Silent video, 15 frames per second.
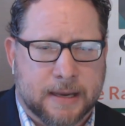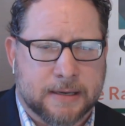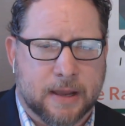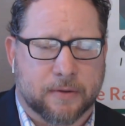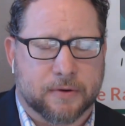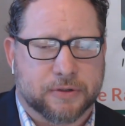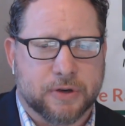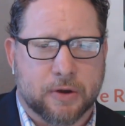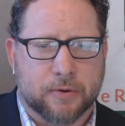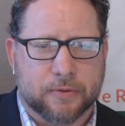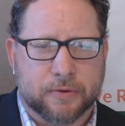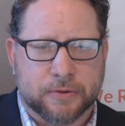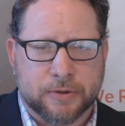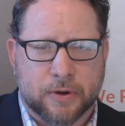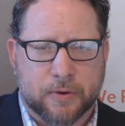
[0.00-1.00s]
No, there's
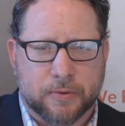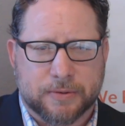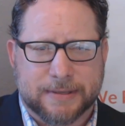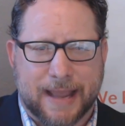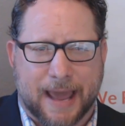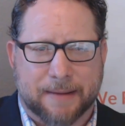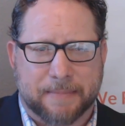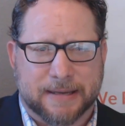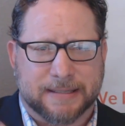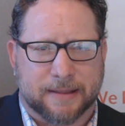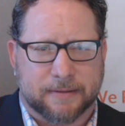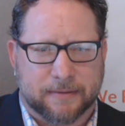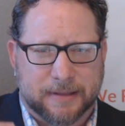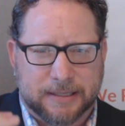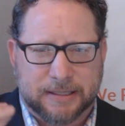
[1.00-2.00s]
no database
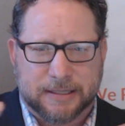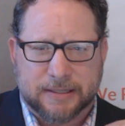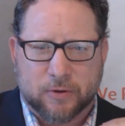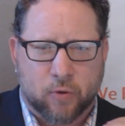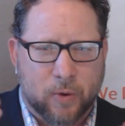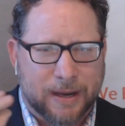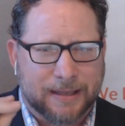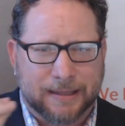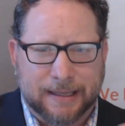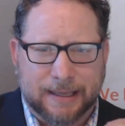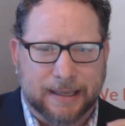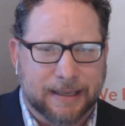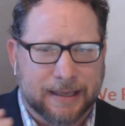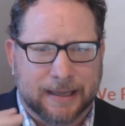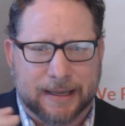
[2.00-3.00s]
out there that just quickly